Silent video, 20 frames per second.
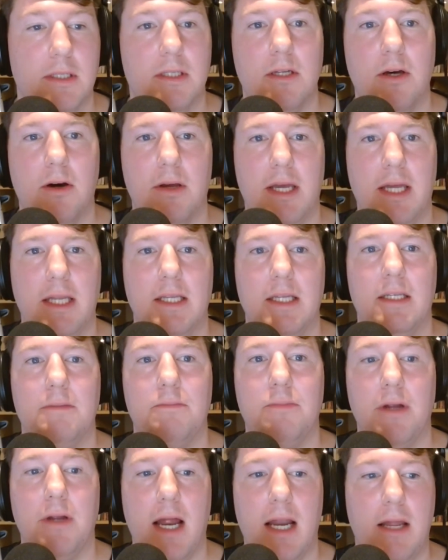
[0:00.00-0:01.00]
So he didn't
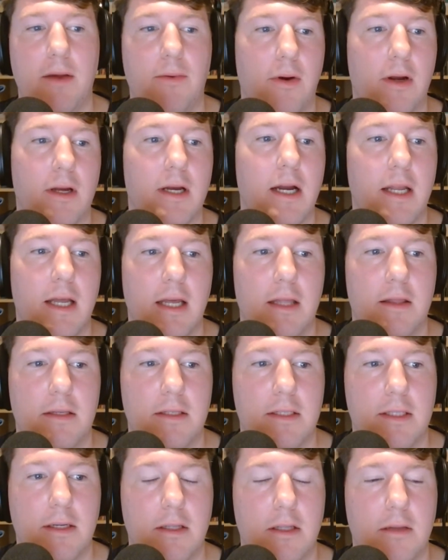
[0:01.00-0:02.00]
put any work on ETH
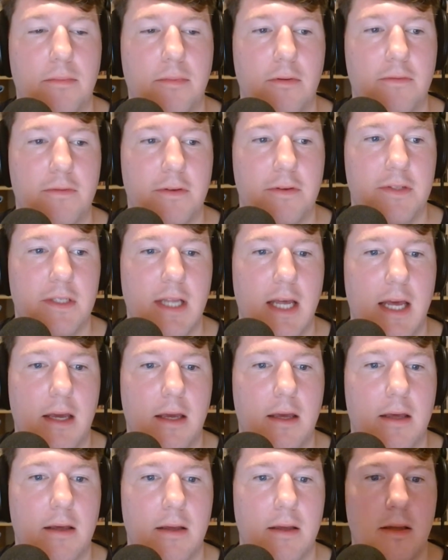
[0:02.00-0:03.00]
until the proof of
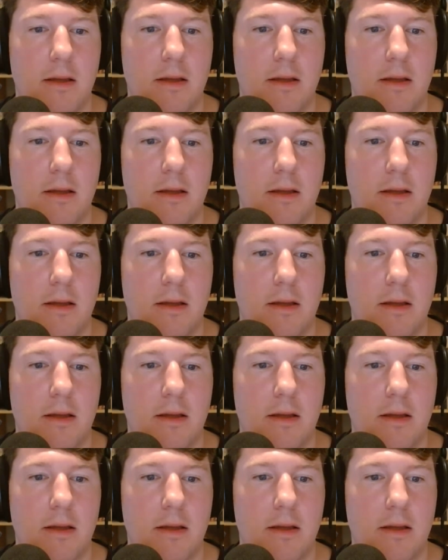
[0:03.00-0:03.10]
stake,